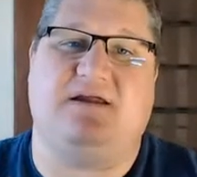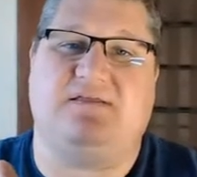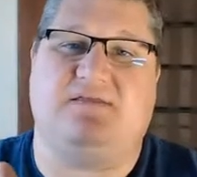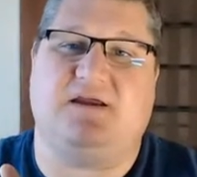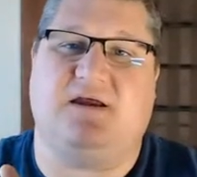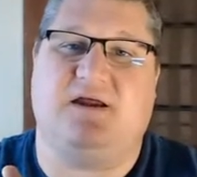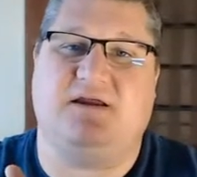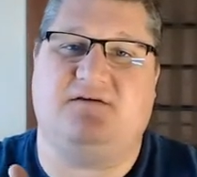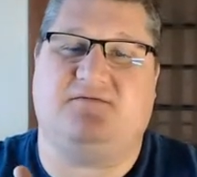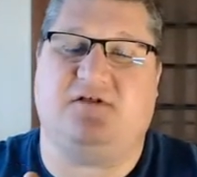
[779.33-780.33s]
in the
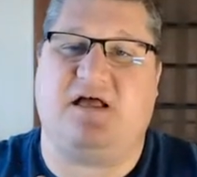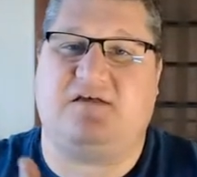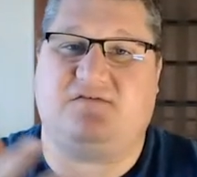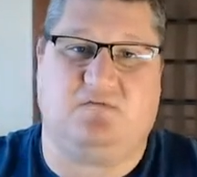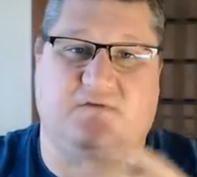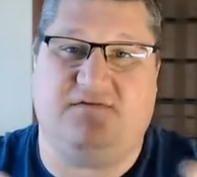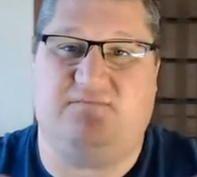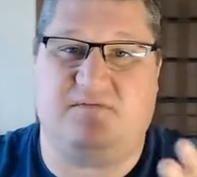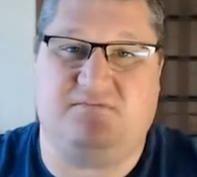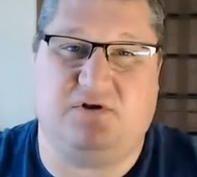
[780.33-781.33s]
kind of class that we've
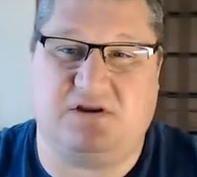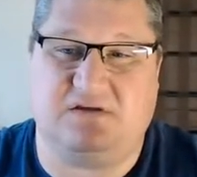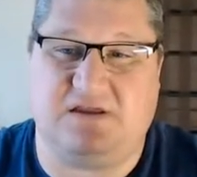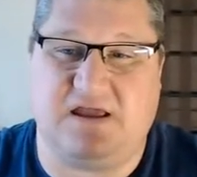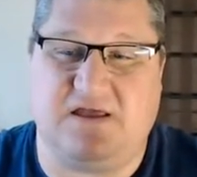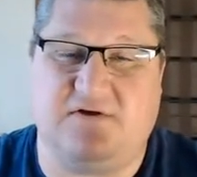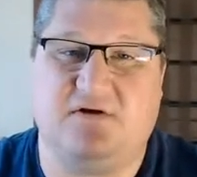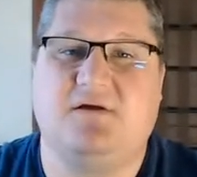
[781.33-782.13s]
been putting together,